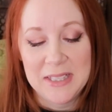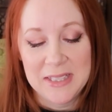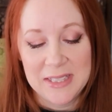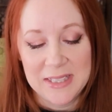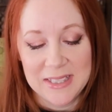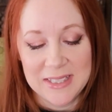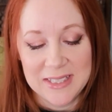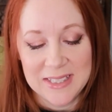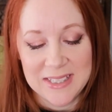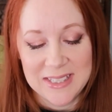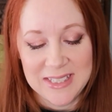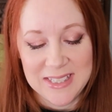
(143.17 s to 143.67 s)

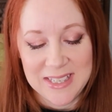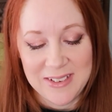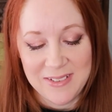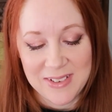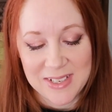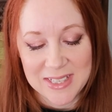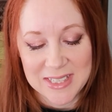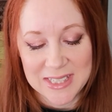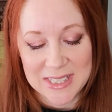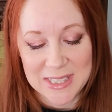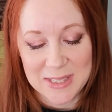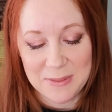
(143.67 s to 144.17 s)
Let's see what
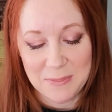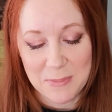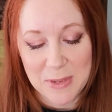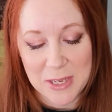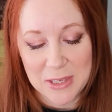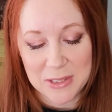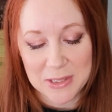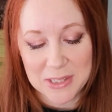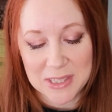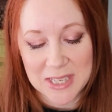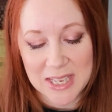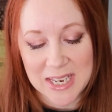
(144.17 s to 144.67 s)
it
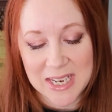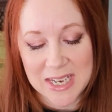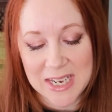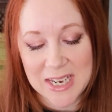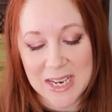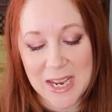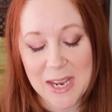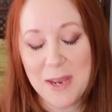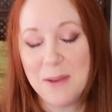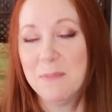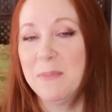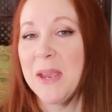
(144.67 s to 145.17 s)
smells like.
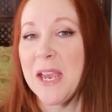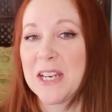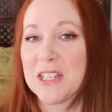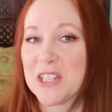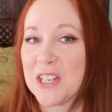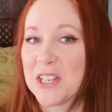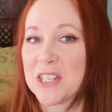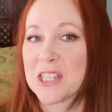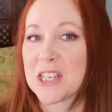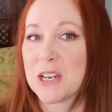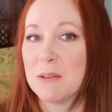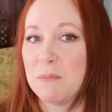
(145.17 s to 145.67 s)
I
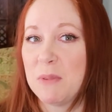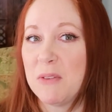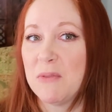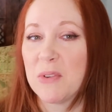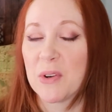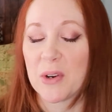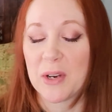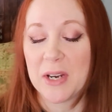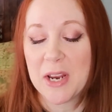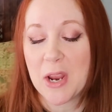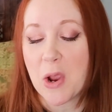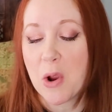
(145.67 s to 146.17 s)
imagine it's going to be
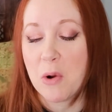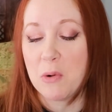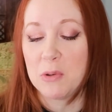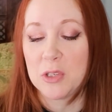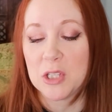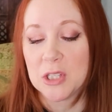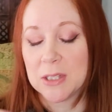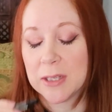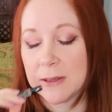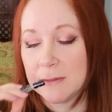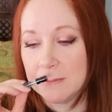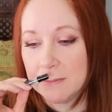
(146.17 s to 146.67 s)
very
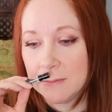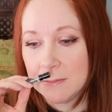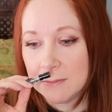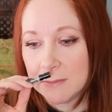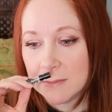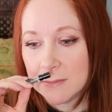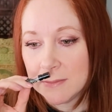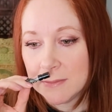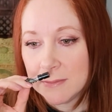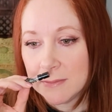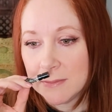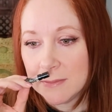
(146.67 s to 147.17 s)
ocean.
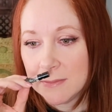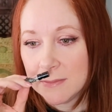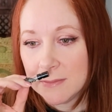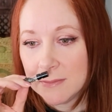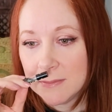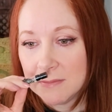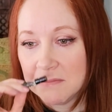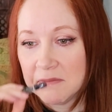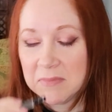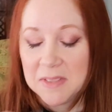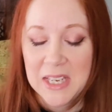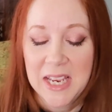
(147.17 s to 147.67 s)

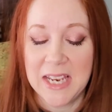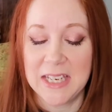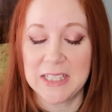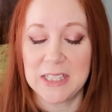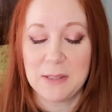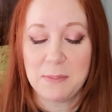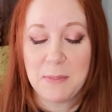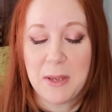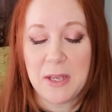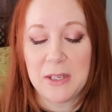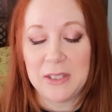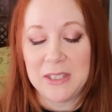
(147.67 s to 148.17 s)
Can't
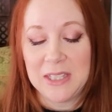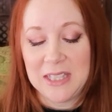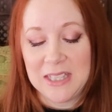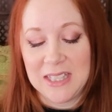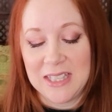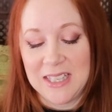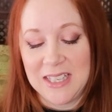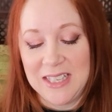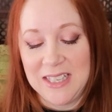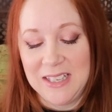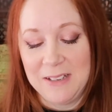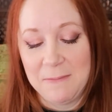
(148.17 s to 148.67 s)
smell
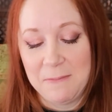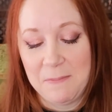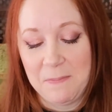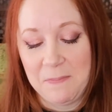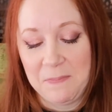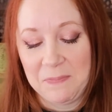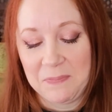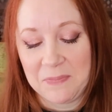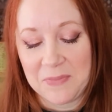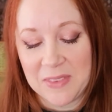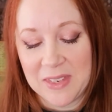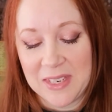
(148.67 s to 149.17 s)
anything.
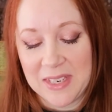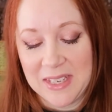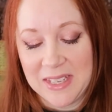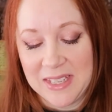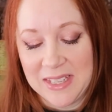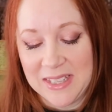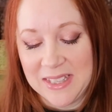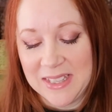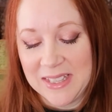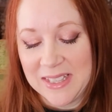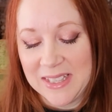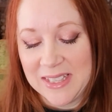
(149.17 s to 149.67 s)

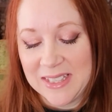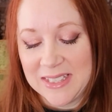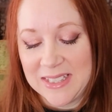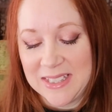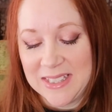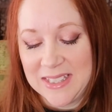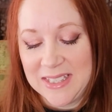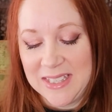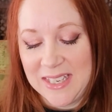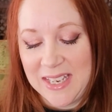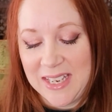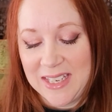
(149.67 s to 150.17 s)

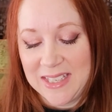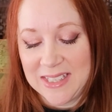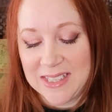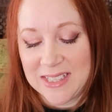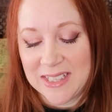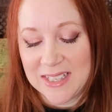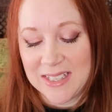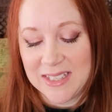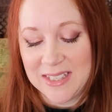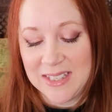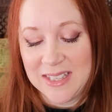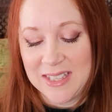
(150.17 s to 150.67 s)
Let's
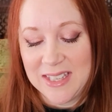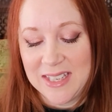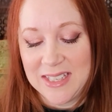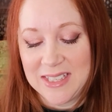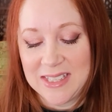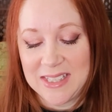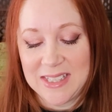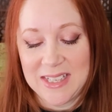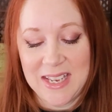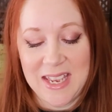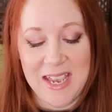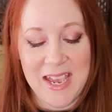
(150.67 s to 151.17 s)
test
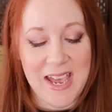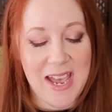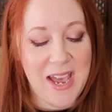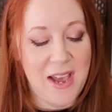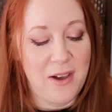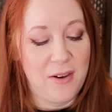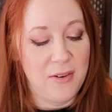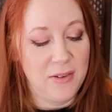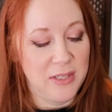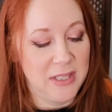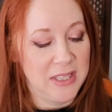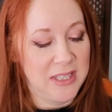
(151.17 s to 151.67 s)
this
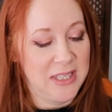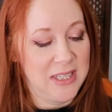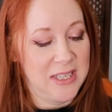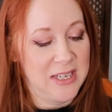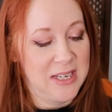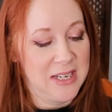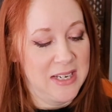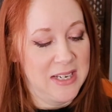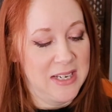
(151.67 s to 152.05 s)
out.